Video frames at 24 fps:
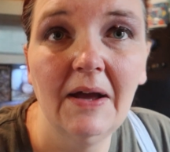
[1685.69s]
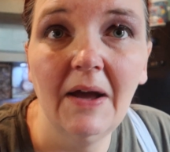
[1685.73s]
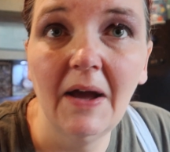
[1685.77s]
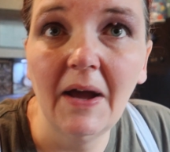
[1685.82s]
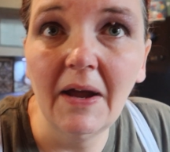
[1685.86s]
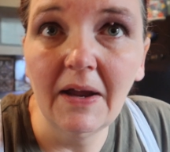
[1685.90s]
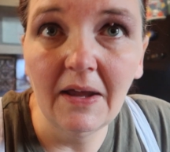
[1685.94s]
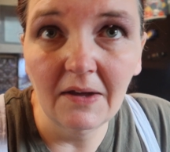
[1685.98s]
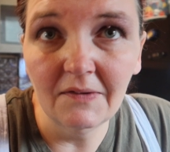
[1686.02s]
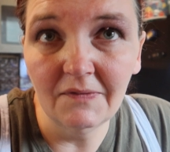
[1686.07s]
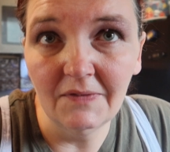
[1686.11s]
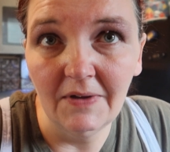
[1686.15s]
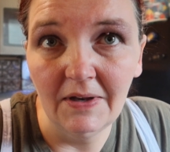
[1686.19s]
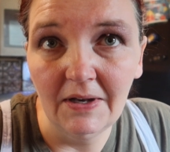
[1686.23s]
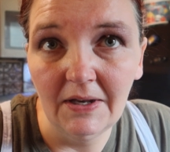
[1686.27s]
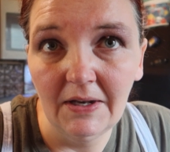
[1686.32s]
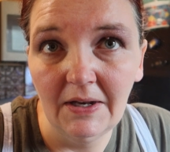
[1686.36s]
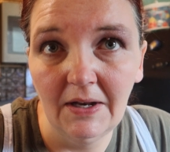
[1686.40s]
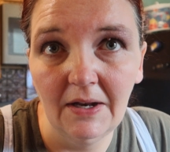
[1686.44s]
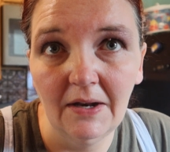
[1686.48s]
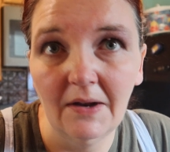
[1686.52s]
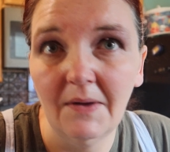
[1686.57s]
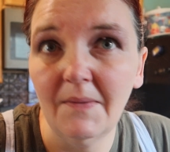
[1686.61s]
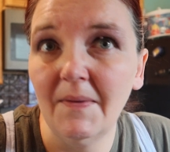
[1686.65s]
I can't find
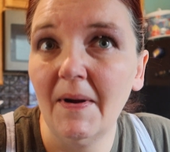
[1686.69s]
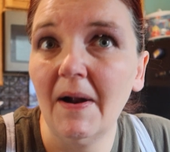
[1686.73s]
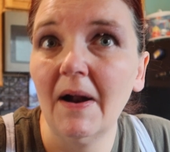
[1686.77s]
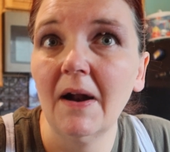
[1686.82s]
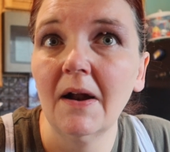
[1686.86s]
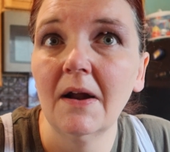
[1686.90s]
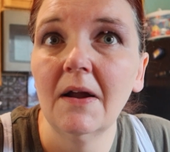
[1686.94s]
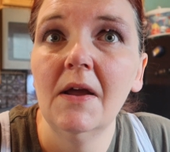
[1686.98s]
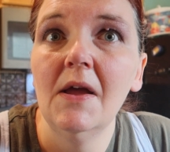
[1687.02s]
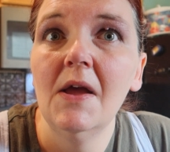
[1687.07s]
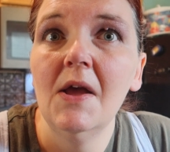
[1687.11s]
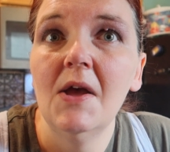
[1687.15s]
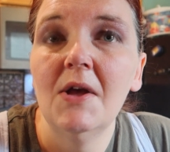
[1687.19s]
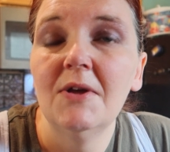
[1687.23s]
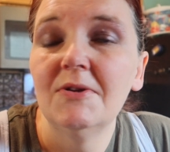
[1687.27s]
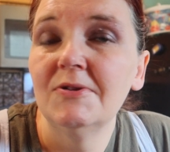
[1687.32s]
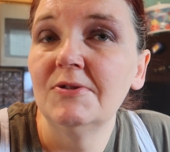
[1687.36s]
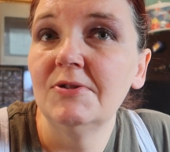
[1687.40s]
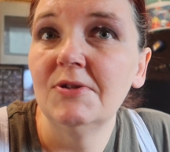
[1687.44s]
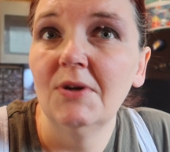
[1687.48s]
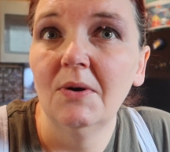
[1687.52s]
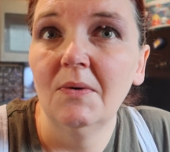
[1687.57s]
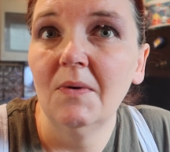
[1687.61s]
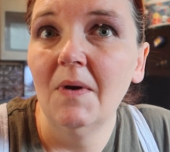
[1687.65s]
it anywhere.
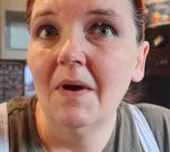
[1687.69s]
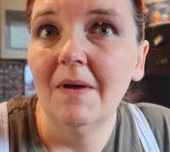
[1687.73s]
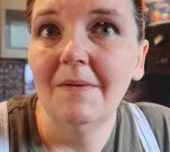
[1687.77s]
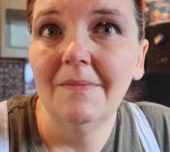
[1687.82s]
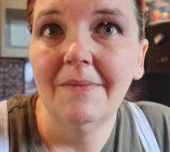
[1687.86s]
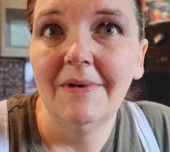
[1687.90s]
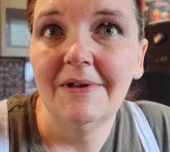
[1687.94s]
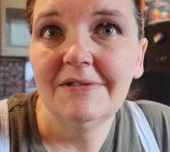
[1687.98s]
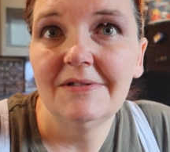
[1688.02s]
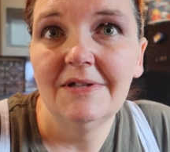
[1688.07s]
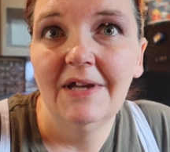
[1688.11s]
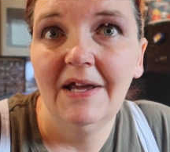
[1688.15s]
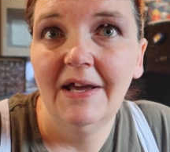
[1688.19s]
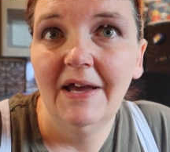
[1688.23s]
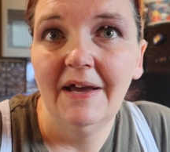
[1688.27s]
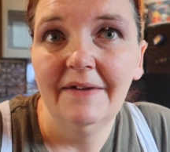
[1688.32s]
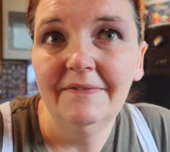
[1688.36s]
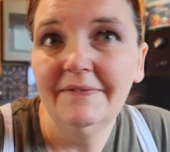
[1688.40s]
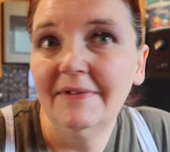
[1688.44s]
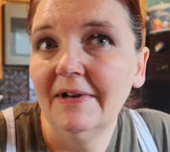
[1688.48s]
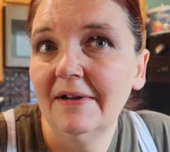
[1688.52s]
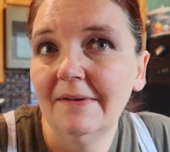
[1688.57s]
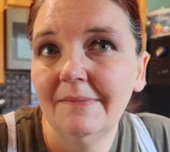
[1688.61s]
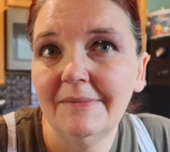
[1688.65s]
So I must not
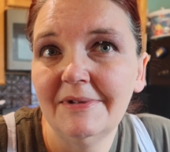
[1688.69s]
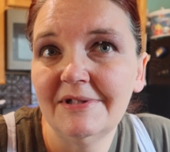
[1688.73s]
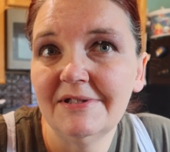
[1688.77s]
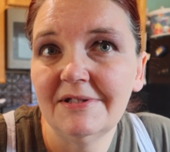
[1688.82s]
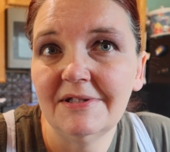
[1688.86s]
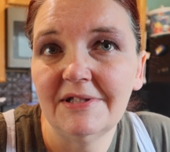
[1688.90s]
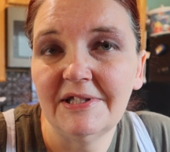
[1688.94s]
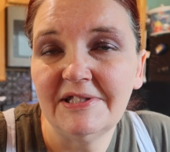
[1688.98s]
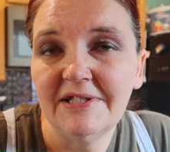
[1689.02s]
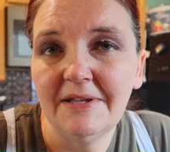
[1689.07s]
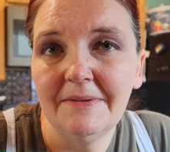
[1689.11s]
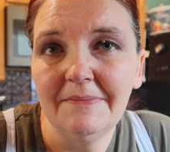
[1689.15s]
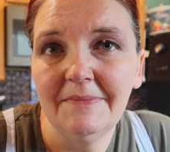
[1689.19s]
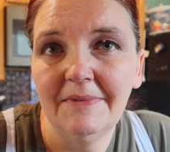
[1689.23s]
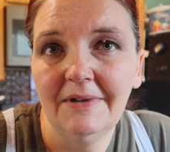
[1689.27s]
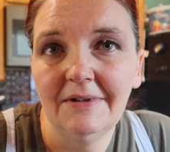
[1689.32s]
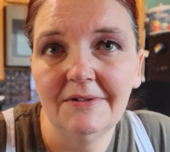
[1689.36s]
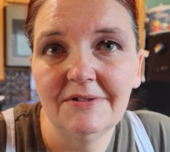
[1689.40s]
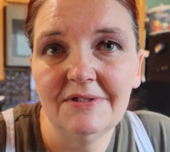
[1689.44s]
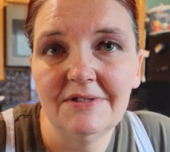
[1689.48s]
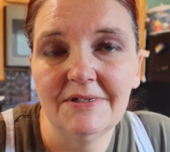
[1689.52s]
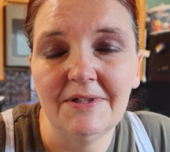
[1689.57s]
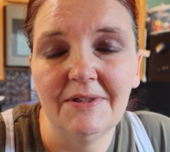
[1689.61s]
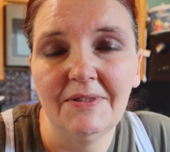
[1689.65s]
have it. I must have something
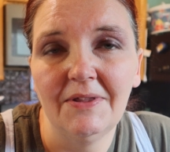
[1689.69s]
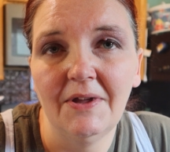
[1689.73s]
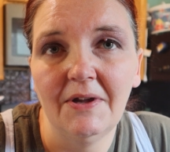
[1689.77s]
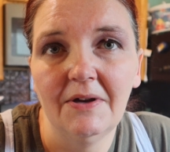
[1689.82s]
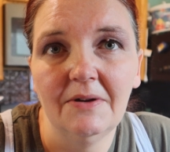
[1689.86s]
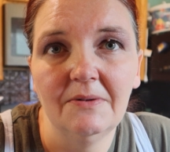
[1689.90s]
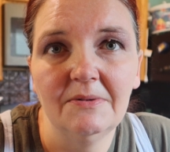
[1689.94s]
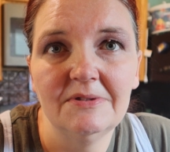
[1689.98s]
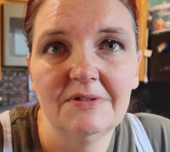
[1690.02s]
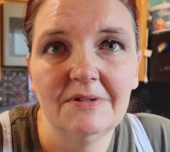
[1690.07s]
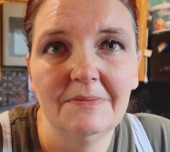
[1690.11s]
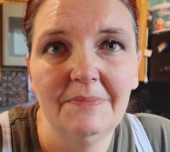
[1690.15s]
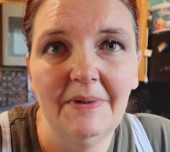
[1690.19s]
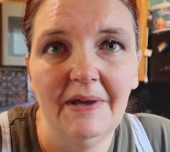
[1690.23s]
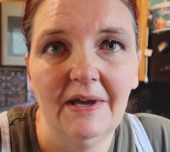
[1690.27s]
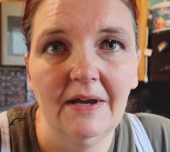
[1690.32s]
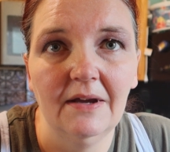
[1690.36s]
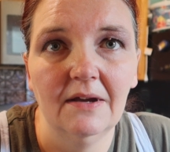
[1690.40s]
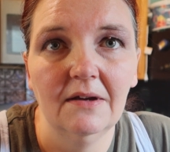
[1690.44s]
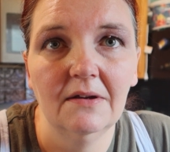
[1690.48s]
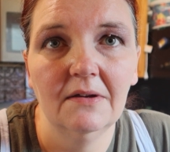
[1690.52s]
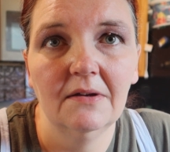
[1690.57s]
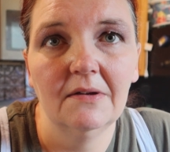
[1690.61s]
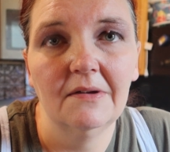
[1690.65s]
else that thought it was a
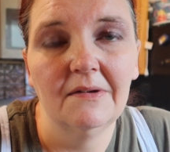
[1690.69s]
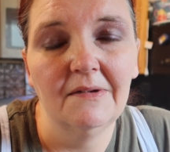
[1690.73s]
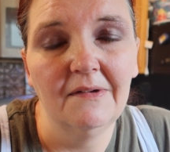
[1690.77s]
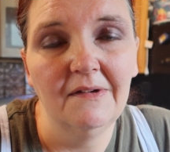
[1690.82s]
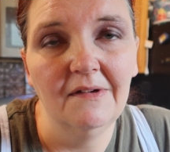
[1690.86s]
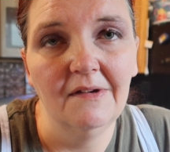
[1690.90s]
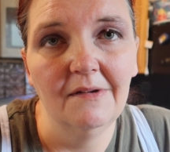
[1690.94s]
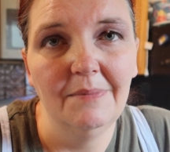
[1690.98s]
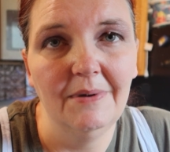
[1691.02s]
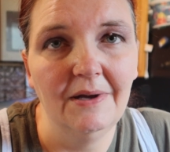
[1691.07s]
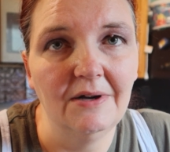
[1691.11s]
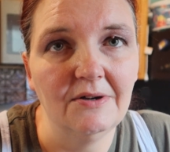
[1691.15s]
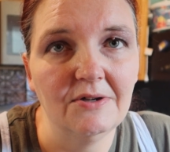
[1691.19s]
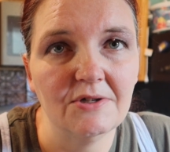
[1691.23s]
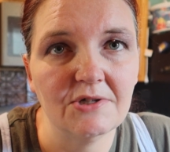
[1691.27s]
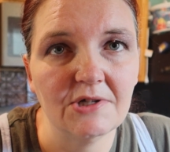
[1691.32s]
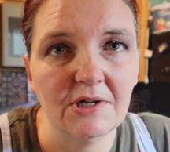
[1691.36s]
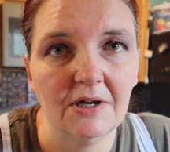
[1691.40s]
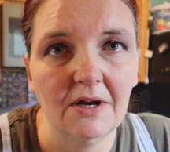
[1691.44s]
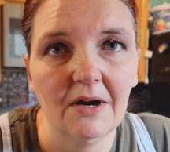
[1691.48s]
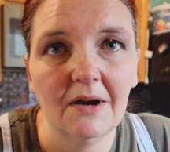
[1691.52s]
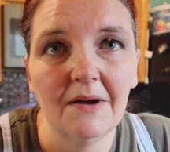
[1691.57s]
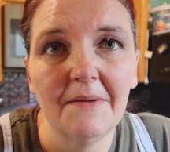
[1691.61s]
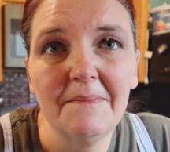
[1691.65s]
bag of powdered
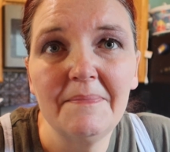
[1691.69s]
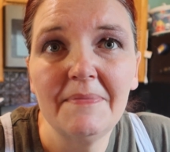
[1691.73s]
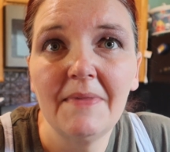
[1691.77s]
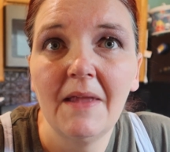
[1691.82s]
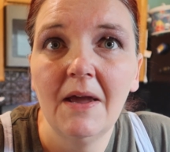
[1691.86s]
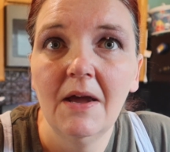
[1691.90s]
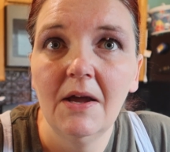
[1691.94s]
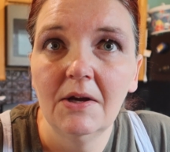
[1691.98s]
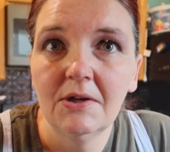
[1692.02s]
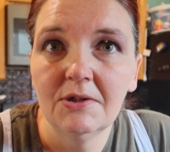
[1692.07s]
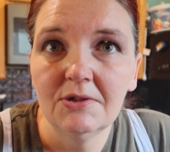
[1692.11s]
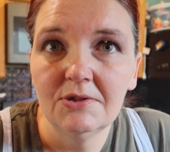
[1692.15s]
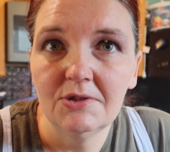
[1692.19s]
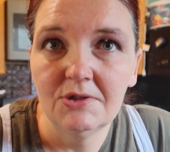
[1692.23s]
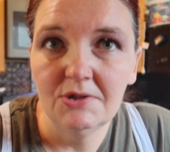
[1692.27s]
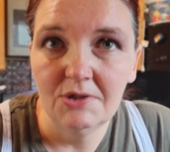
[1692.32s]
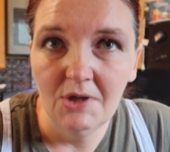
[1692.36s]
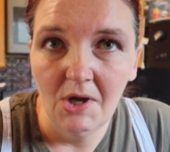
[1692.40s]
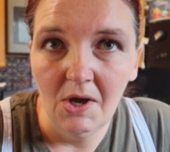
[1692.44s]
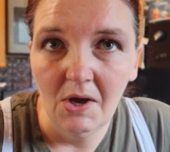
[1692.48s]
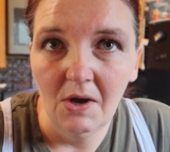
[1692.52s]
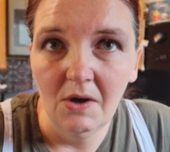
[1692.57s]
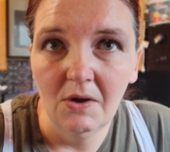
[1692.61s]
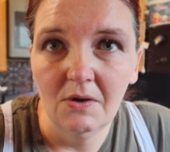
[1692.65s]
sugar.
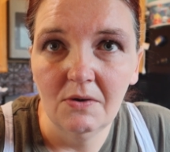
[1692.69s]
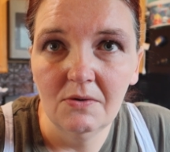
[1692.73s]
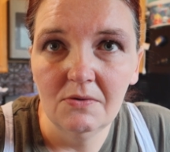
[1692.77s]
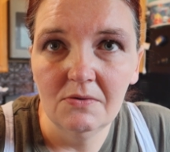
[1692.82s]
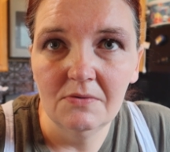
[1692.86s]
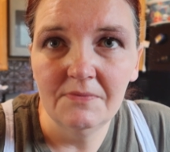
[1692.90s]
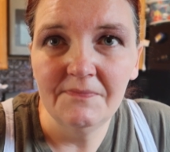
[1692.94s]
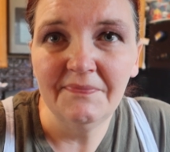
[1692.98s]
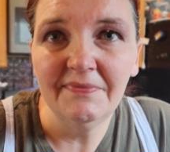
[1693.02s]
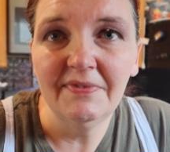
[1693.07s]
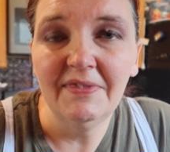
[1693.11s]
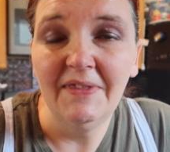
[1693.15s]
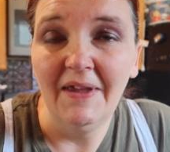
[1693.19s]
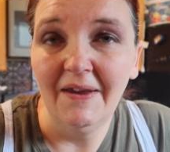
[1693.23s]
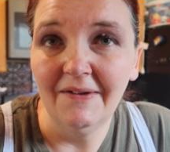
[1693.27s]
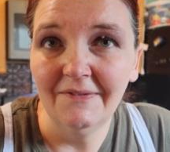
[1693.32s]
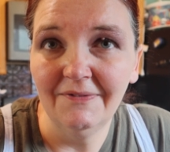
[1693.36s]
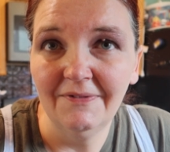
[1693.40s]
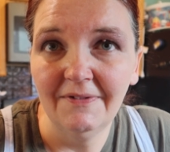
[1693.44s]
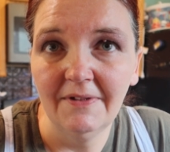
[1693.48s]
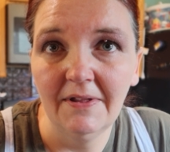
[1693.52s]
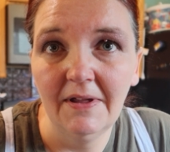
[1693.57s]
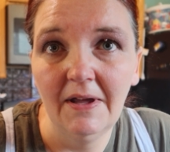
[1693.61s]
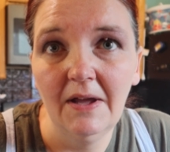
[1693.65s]
So,
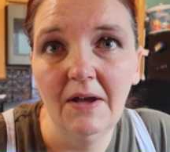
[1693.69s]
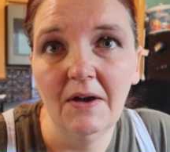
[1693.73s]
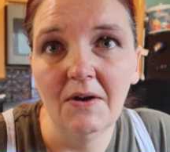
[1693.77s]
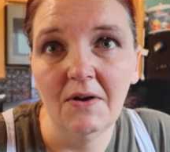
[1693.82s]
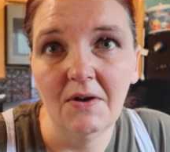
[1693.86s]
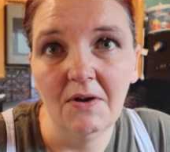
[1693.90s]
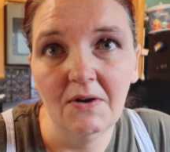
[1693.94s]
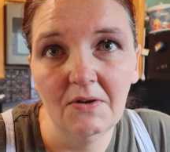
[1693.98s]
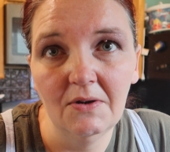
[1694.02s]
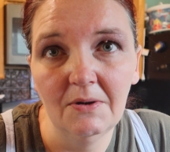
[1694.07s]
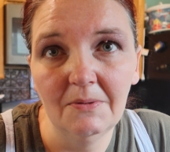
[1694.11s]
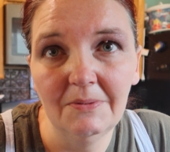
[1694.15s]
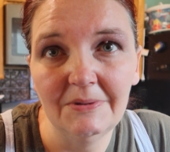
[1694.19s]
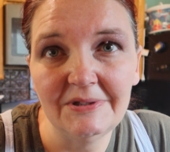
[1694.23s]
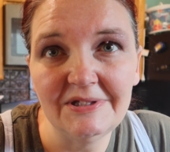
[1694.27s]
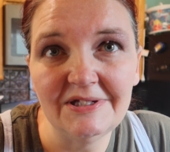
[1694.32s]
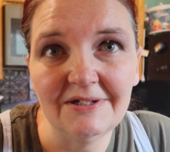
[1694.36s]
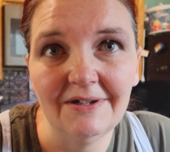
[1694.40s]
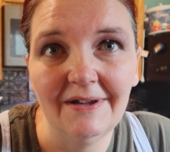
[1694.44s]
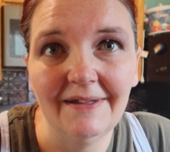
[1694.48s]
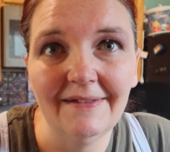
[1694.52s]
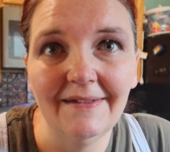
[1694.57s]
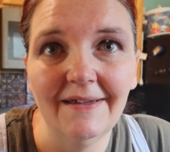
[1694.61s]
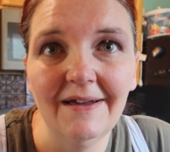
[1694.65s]
thankfully, all hope is
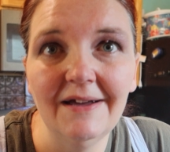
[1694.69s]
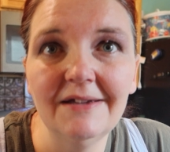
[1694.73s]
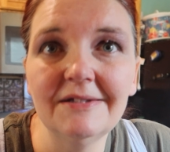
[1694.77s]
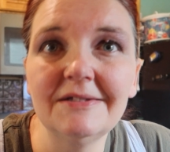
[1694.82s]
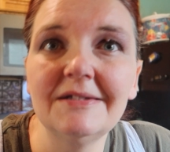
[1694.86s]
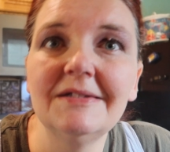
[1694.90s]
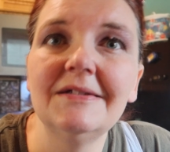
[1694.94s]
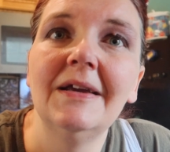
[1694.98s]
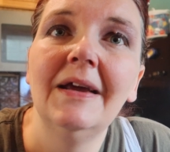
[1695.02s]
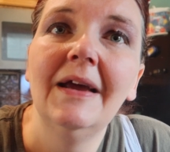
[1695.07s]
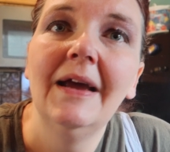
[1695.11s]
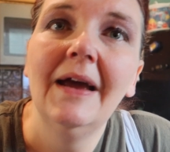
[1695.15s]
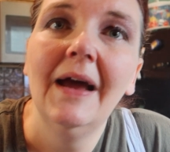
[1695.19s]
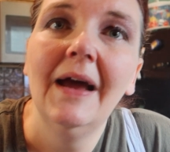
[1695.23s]
not lost.